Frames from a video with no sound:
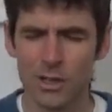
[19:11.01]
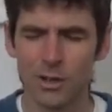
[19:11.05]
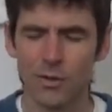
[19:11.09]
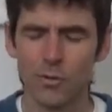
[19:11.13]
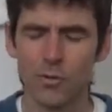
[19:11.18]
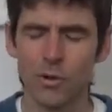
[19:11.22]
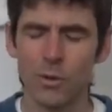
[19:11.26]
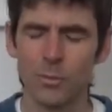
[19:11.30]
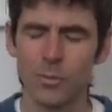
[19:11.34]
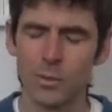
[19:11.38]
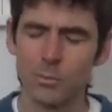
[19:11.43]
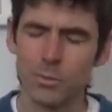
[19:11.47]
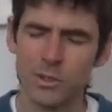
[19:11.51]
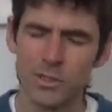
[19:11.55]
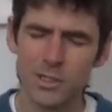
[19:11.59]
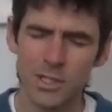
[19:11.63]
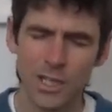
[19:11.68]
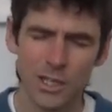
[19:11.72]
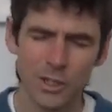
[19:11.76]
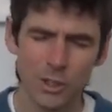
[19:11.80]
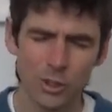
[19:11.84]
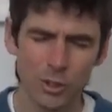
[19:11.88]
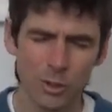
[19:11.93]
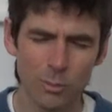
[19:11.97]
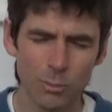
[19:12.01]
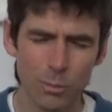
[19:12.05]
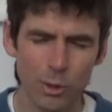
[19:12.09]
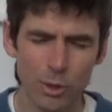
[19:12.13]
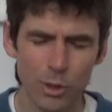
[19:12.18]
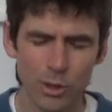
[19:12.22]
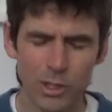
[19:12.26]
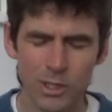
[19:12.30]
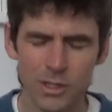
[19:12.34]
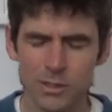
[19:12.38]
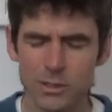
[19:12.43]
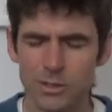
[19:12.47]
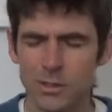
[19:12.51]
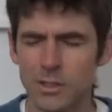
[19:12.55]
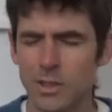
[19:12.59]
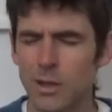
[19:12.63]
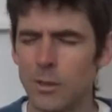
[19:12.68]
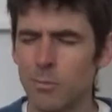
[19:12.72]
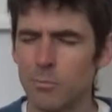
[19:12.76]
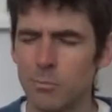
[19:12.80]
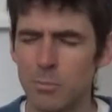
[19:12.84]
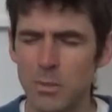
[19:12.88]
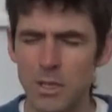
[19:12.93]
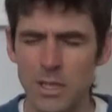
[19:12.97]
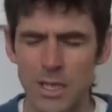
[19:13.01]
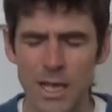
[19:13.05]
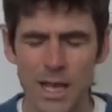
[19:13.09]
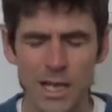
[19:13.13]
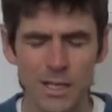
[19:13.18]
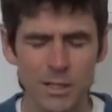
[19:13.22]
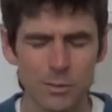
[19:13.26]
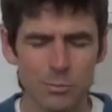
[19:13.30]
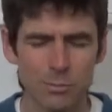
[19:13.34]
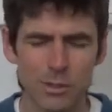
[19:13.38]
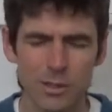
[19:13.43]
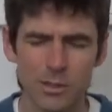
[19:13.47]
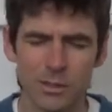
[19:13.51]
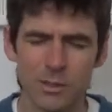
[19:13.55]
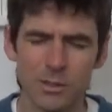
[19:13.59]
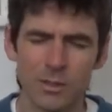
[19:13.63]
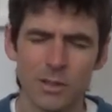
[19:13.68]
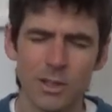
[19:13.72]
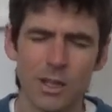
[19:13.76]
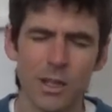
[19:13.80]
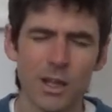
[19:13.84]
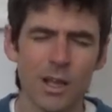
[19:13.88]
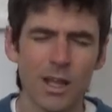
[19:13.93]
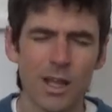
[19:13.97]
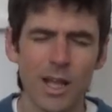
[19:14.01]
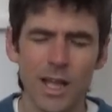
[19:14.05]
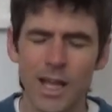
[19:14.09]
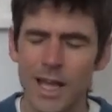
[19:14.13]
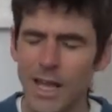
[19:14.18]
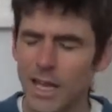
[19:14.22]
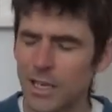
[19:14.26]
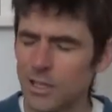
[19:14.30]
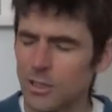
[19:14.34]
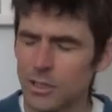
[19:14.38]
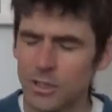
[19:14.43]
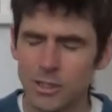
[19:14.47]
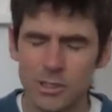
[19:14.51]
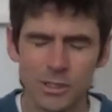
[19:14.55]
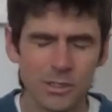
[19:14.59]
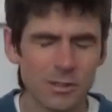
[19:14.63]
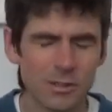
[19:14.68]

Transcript: from the potential poison, miasma, and